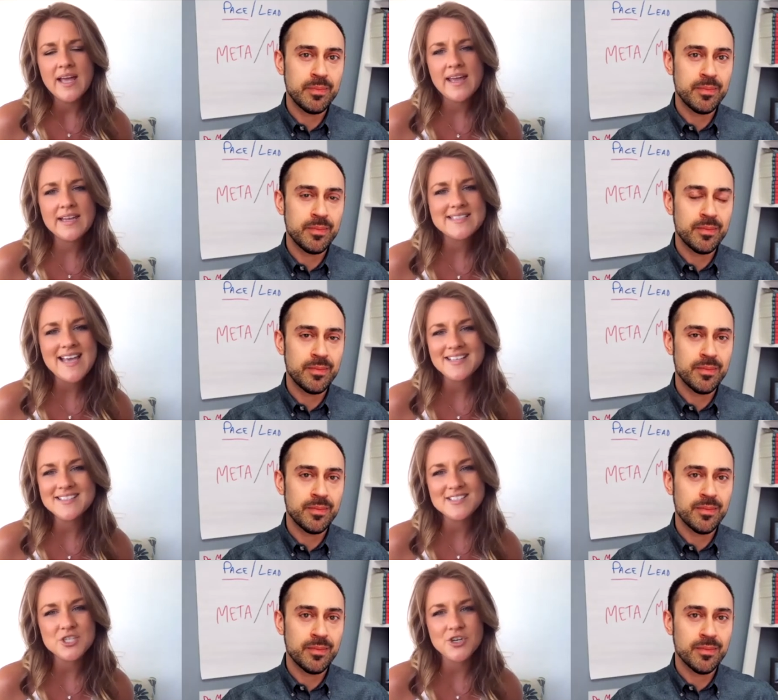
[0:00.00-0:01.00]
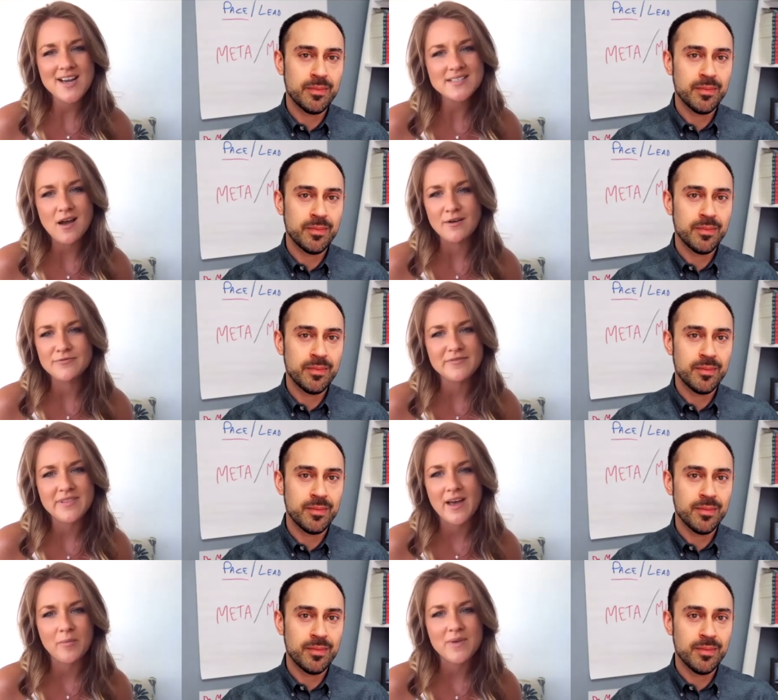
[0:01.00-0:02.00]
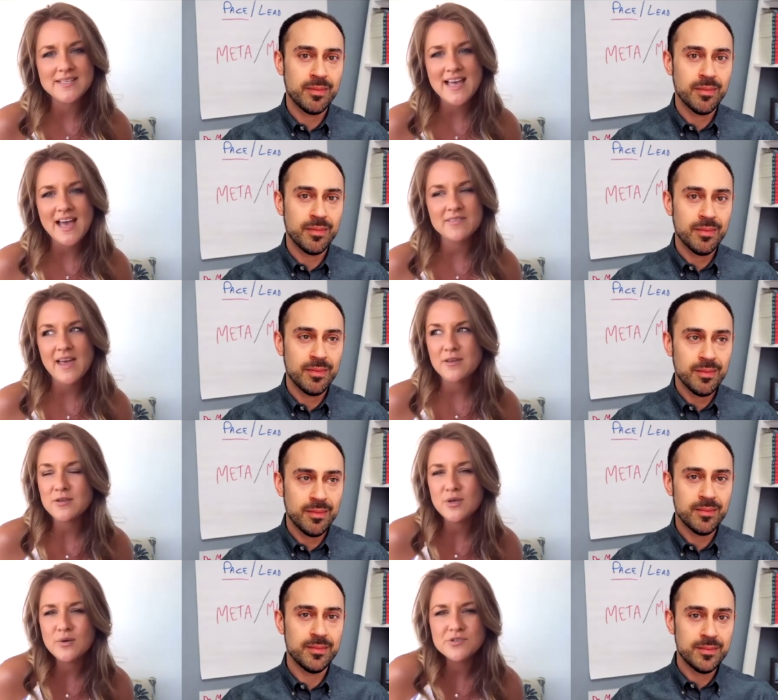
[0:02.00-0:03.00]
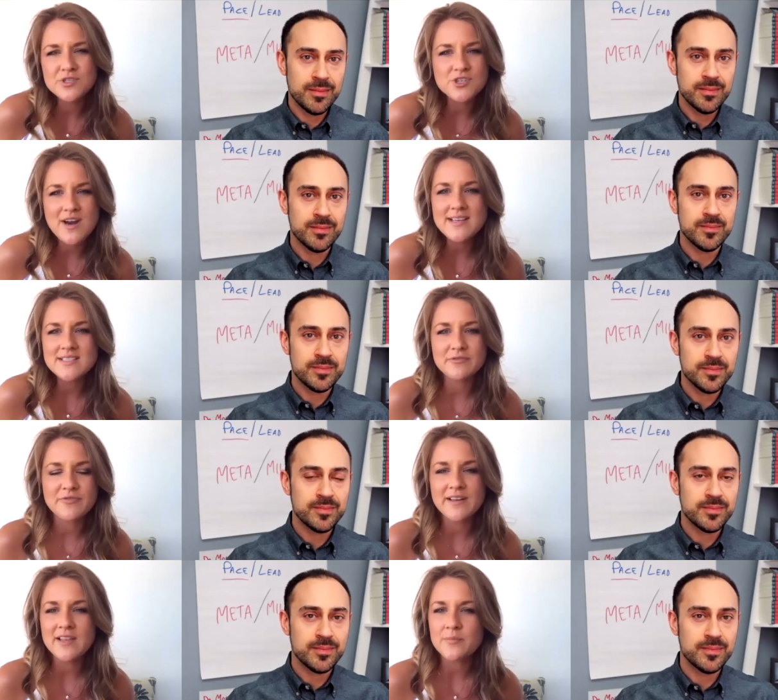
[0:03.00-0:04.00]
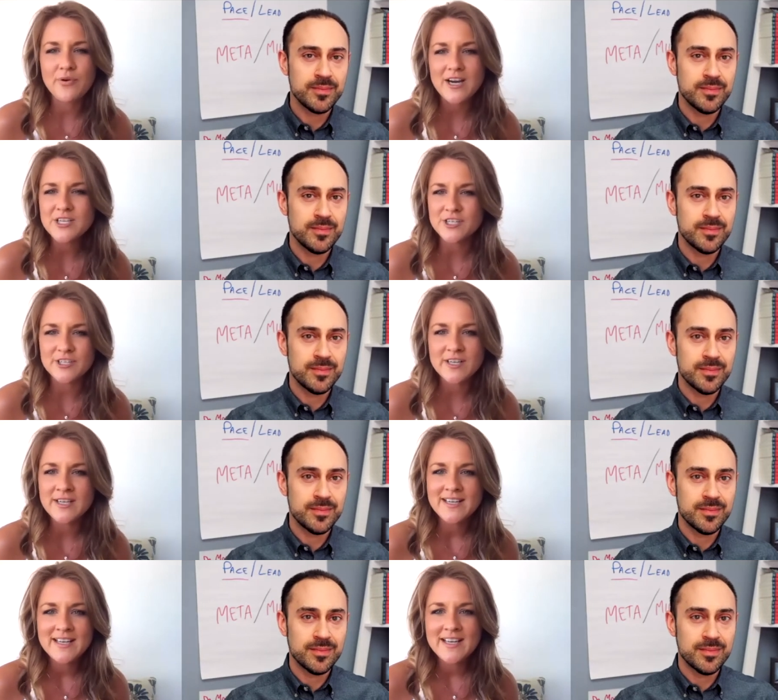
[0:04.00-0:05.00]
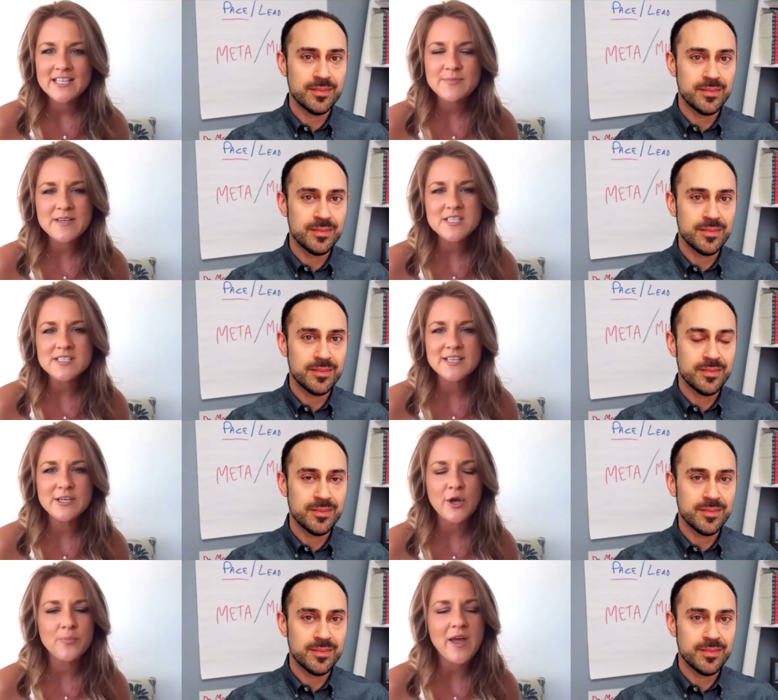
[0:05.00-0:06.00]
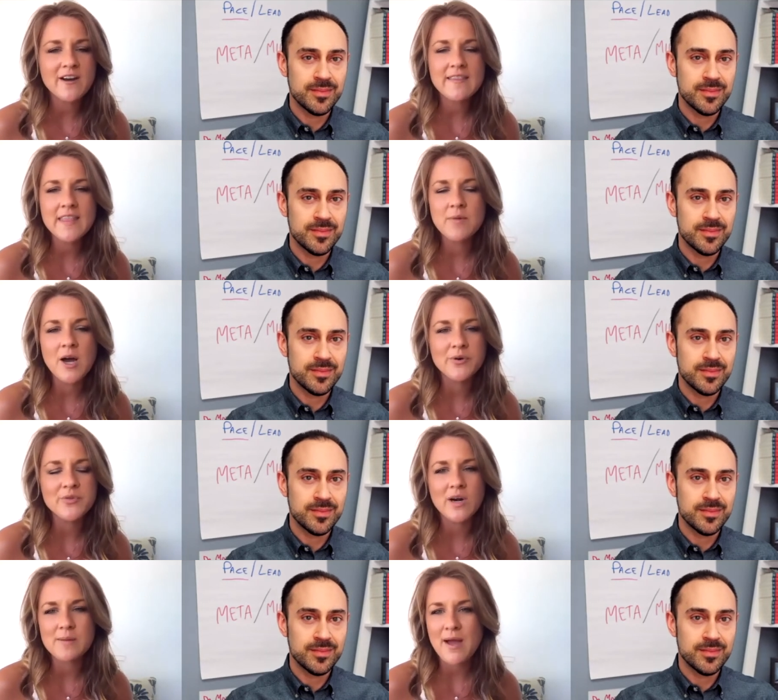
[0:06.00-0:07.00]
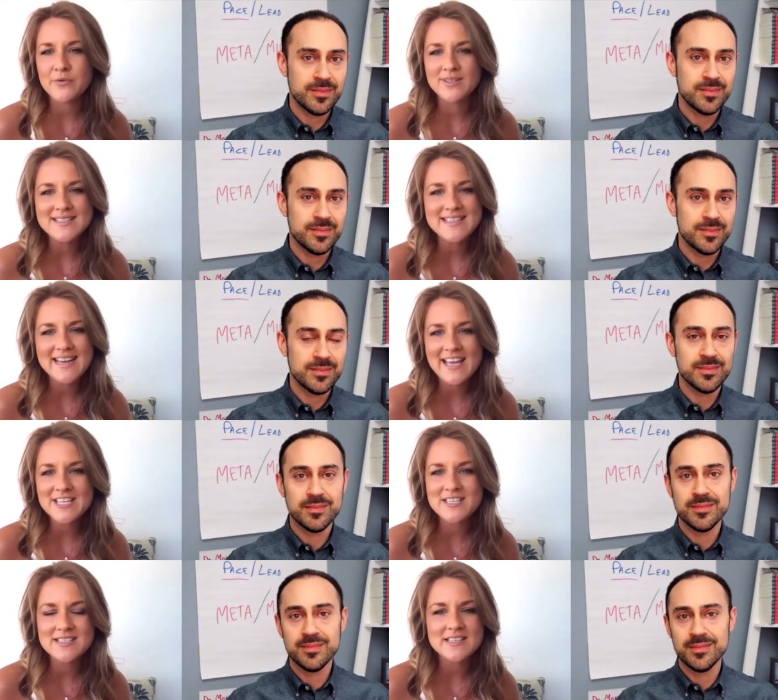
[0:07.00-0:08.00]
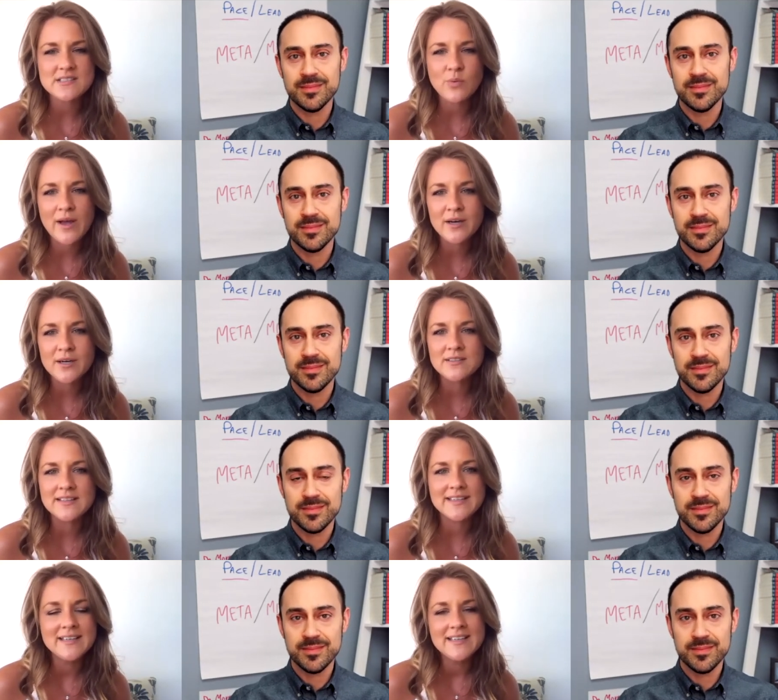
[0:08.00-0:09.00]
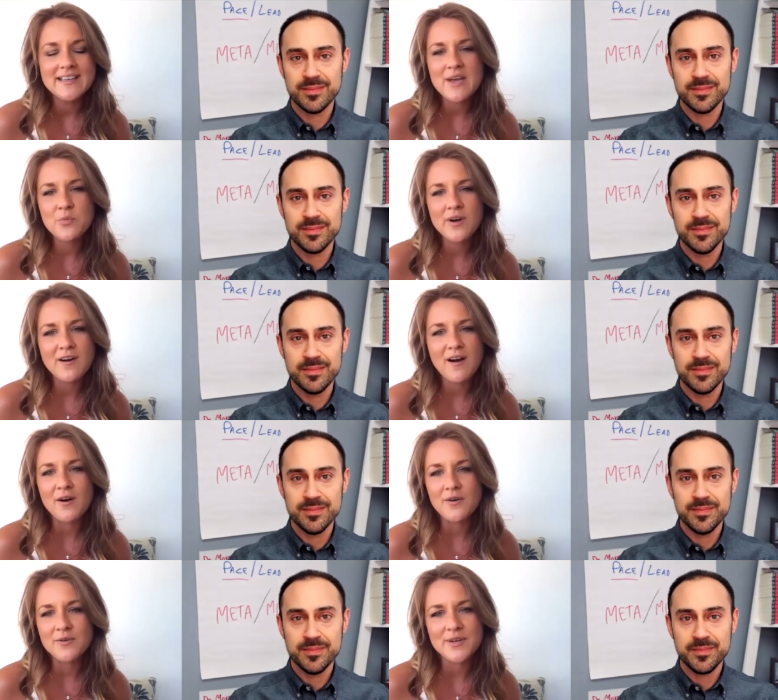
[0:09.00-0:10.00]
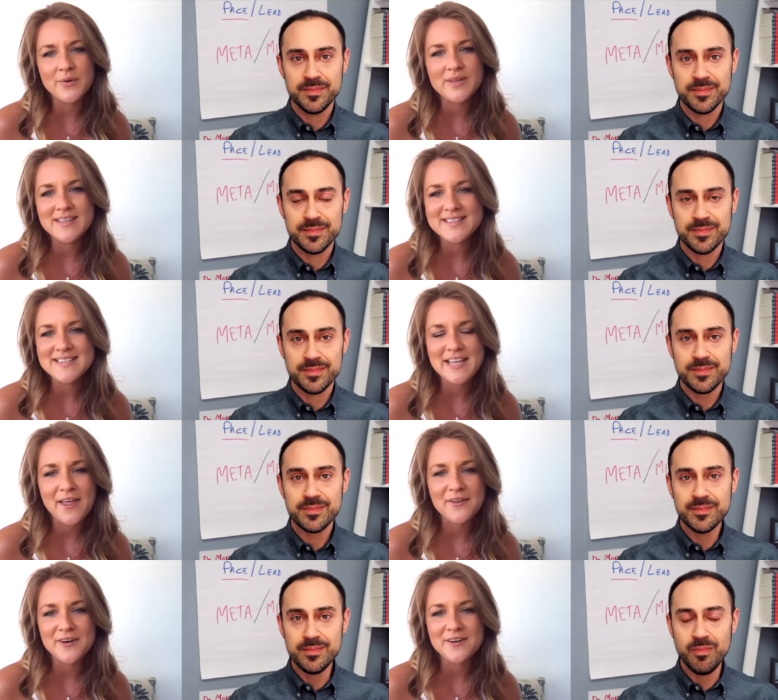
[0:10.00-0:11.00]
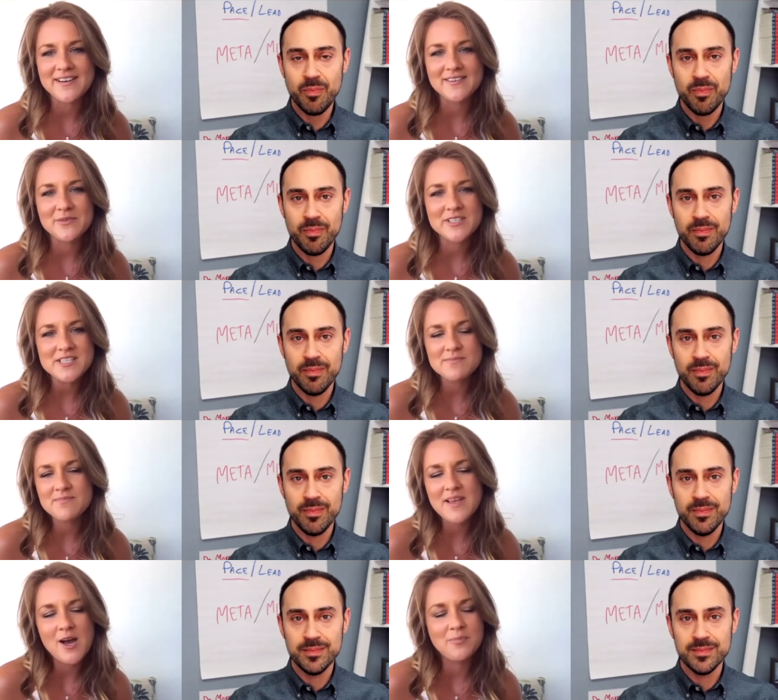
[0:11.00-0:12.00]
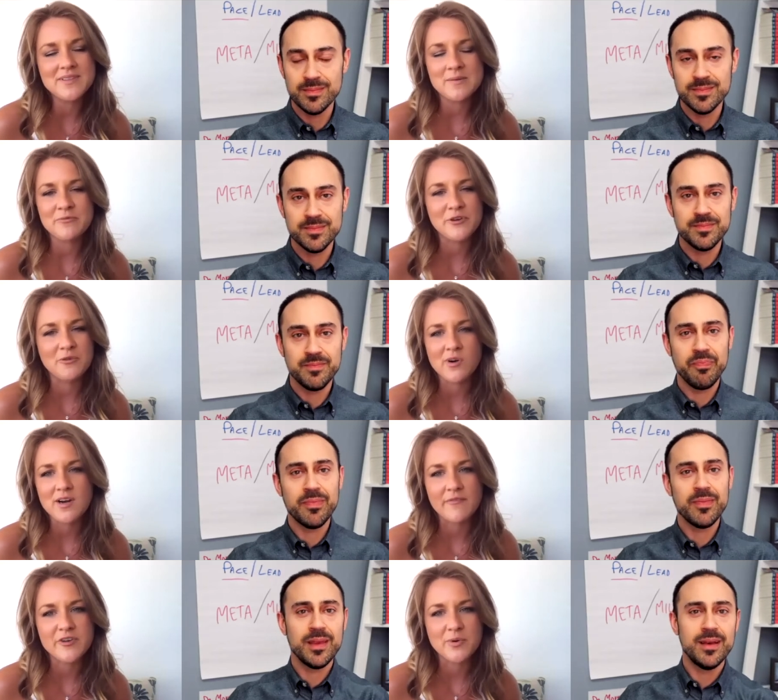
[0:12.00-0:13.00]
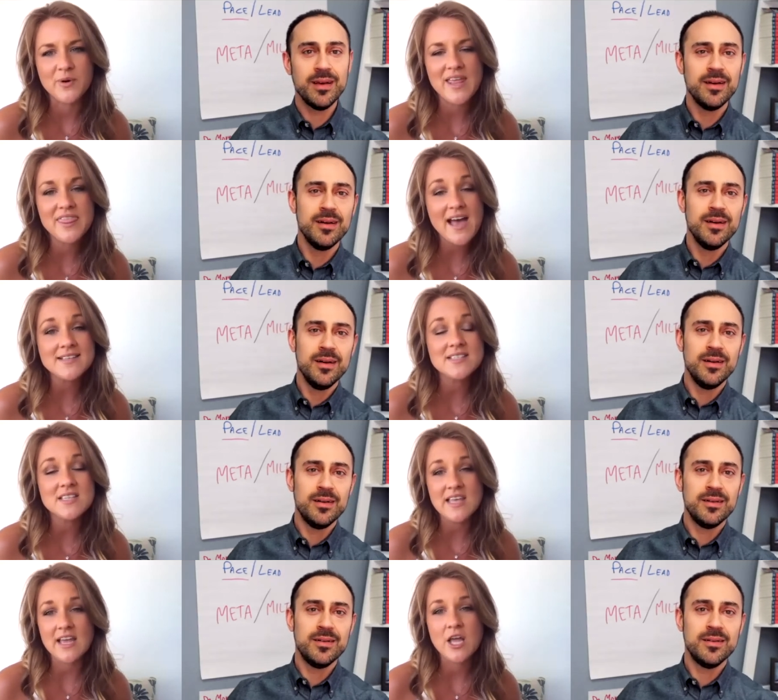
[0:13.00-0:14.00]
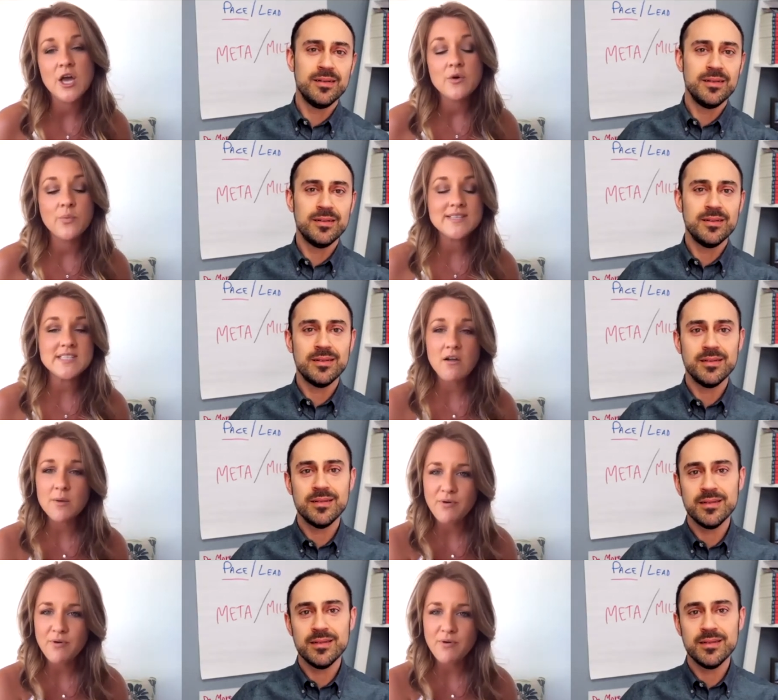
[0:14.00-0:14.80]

Speaker 1: and it takes the stress off of them. It's that that huge stress of feeling pressured, especially, you know, pairing them up with one of my real estate agents as well and and we're all, you know, in this together and we're just helping them feel more comfortable. And that's the thing. We saw a